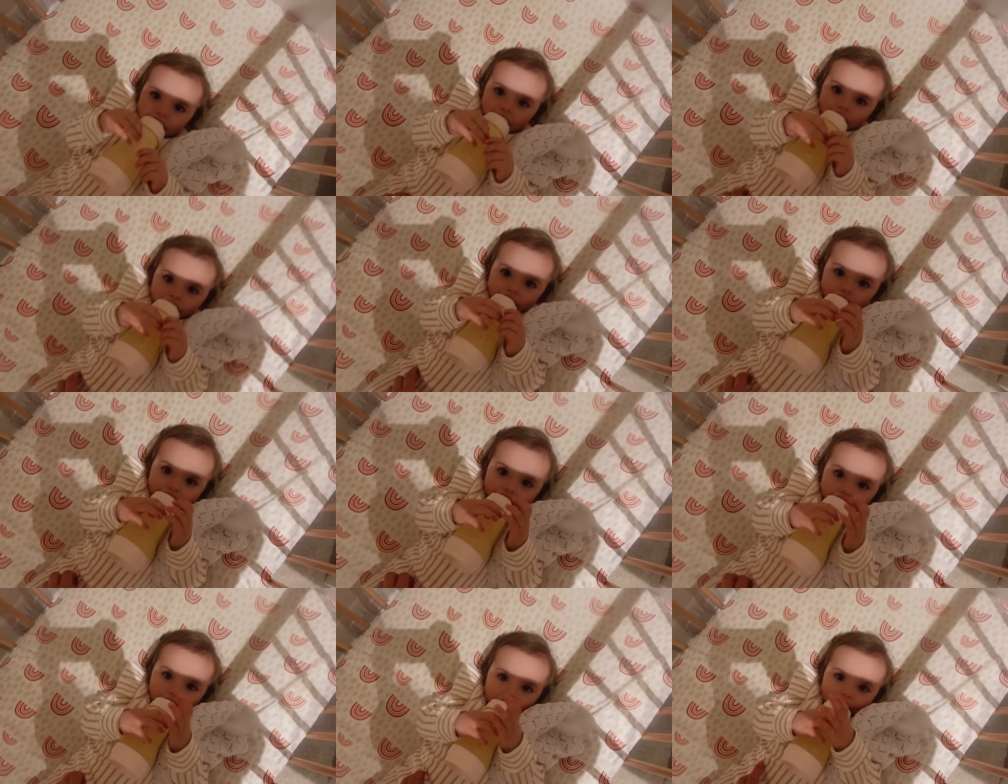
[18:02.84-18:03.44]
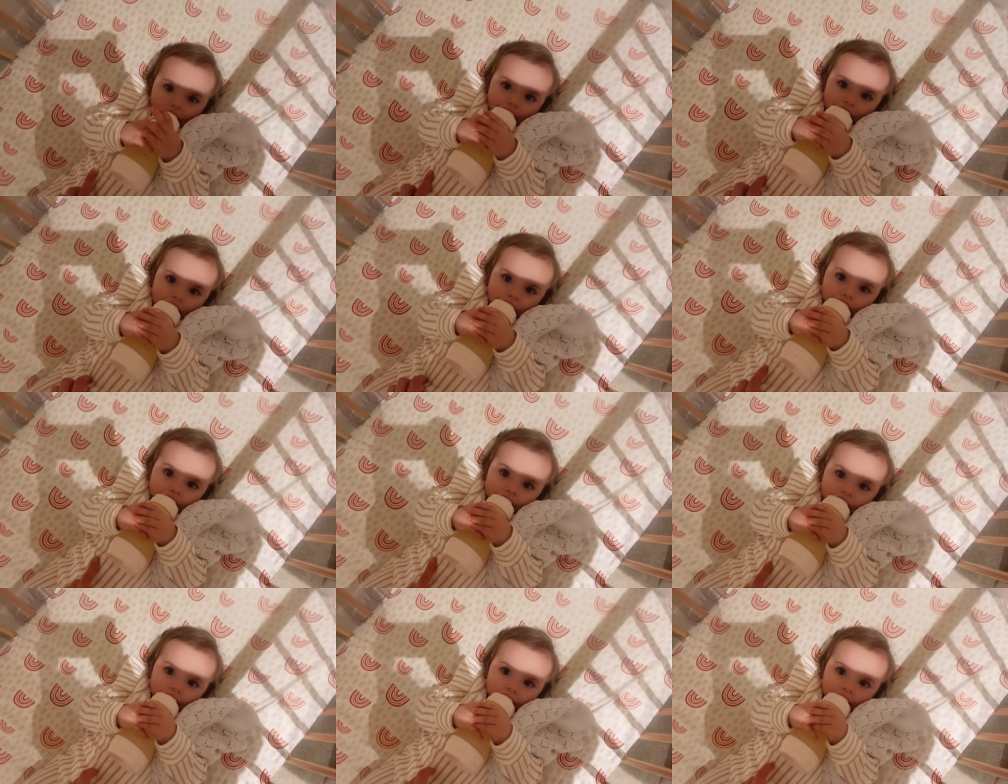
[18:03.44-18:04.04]
put your little
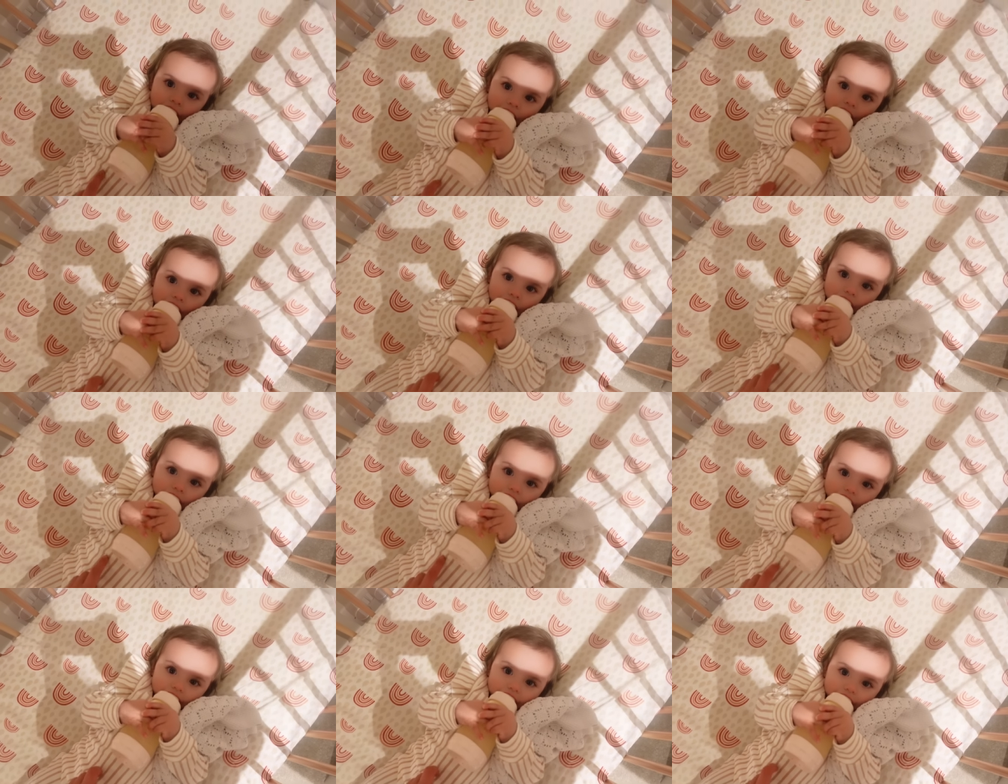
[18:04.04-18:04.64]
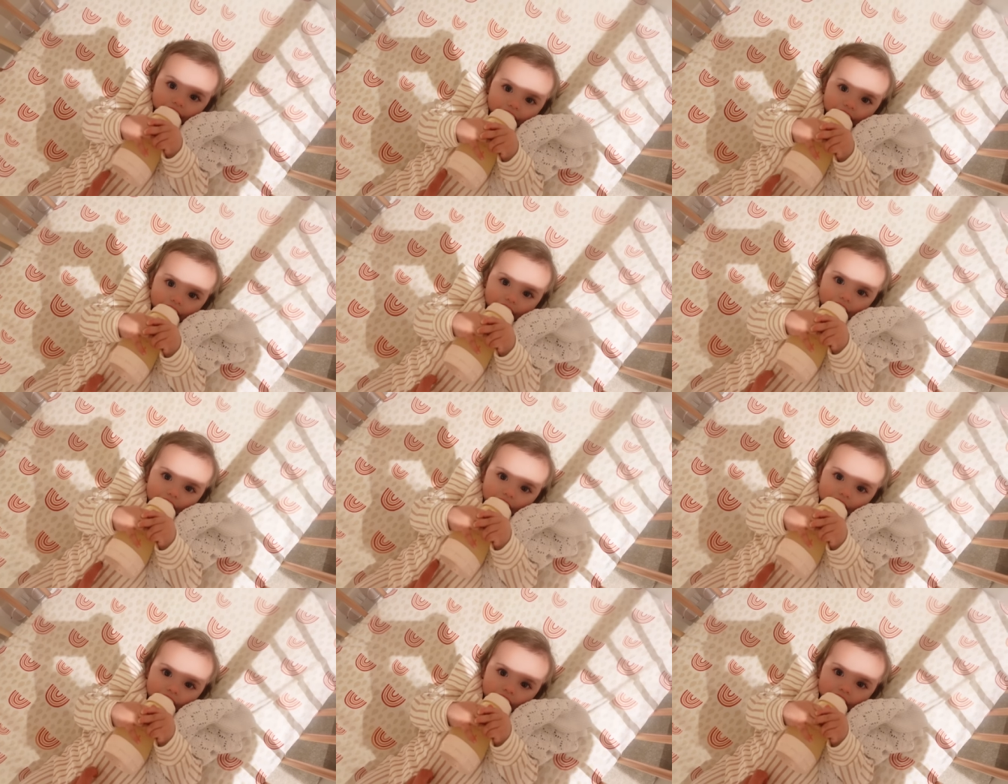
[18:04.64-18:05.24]
sleepy sack on, shall we?
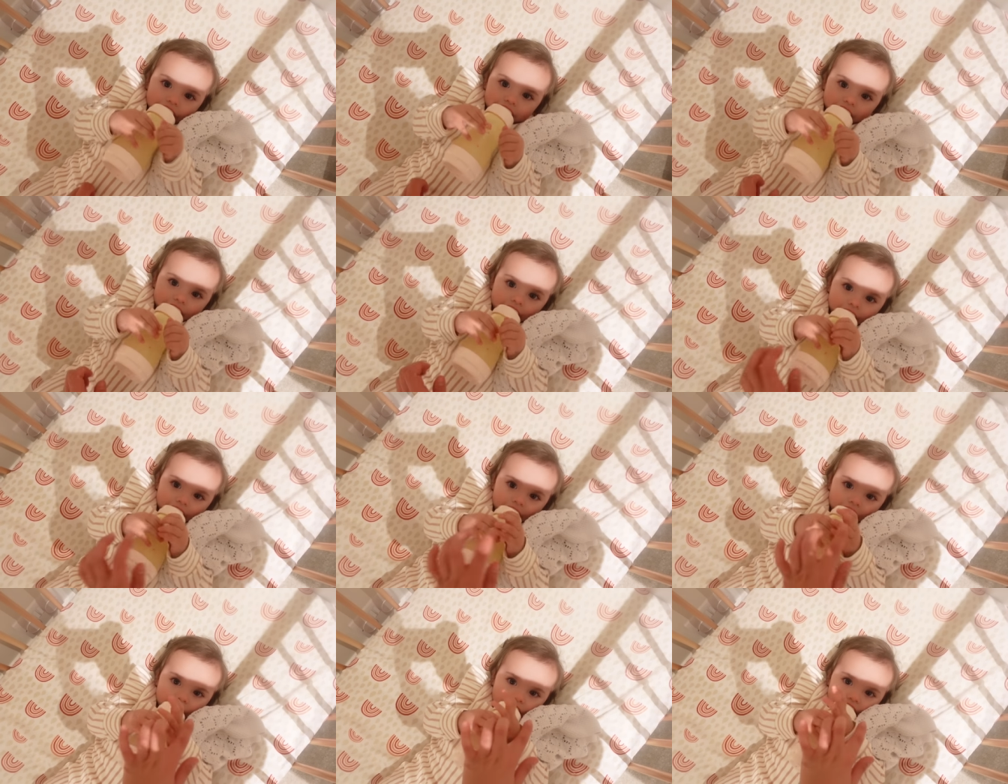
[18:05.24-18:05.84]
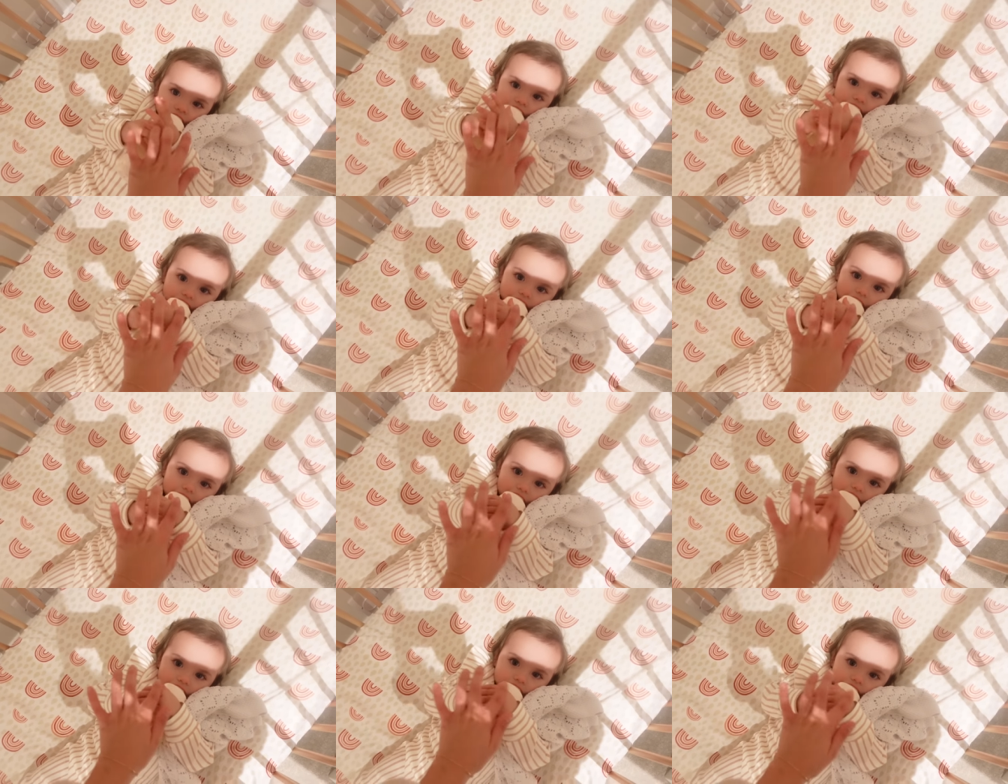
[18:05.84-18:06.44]
You sort your
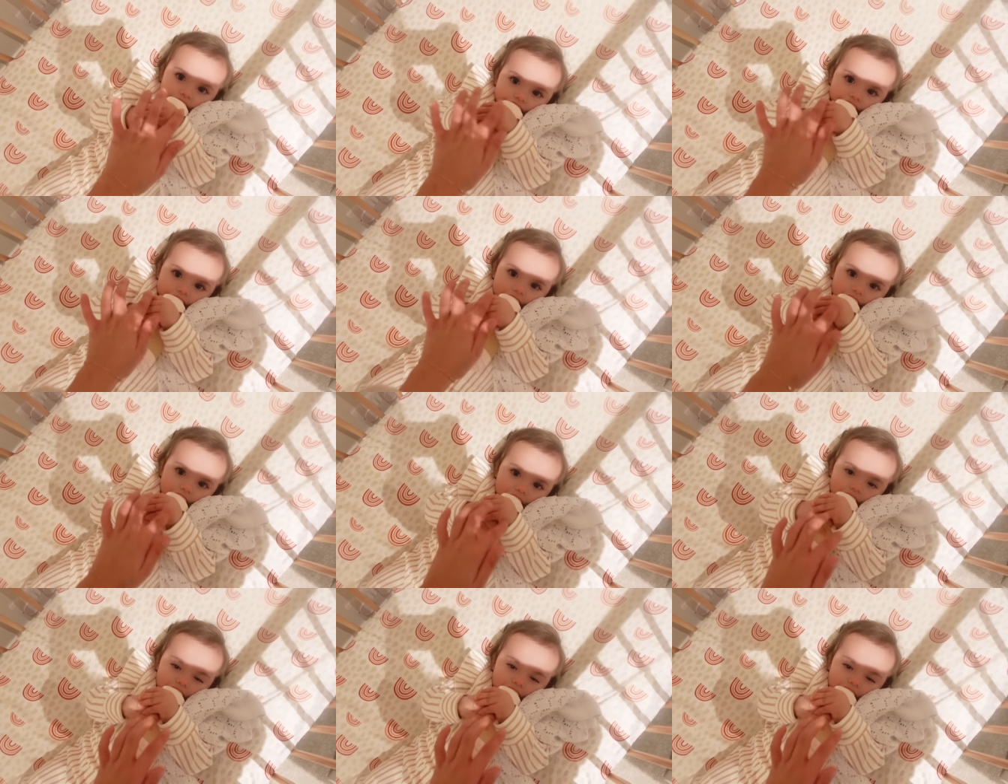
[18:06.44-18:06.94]
sister out.